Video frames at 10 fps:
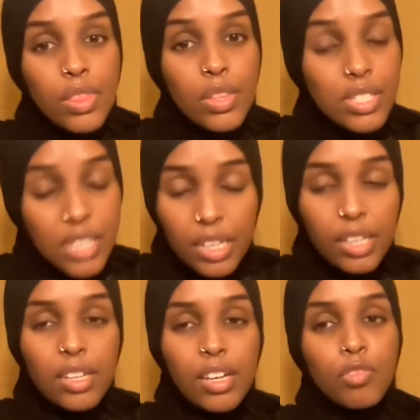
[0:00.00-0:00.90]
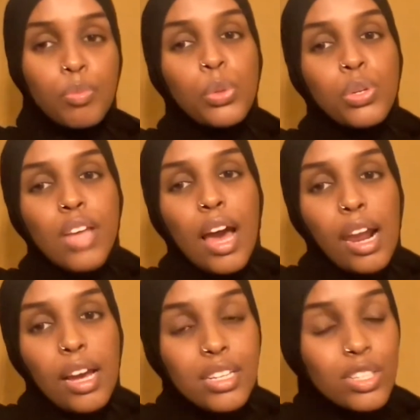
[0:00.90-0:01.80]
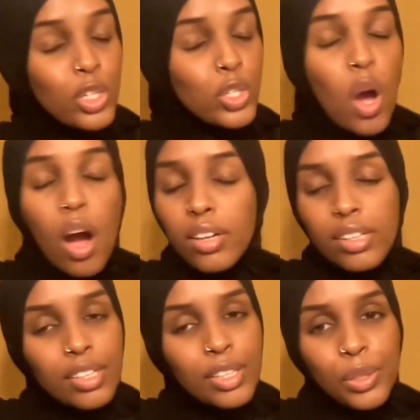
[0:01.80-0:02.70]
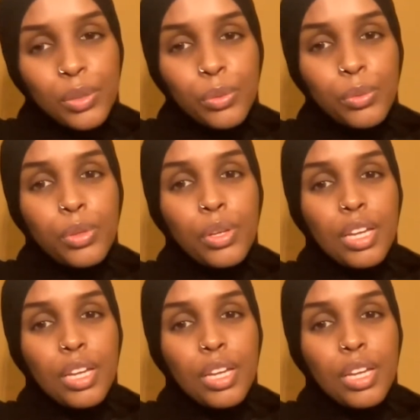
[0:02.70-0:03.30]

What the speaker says: The city of Bur Salah is a tawny hue,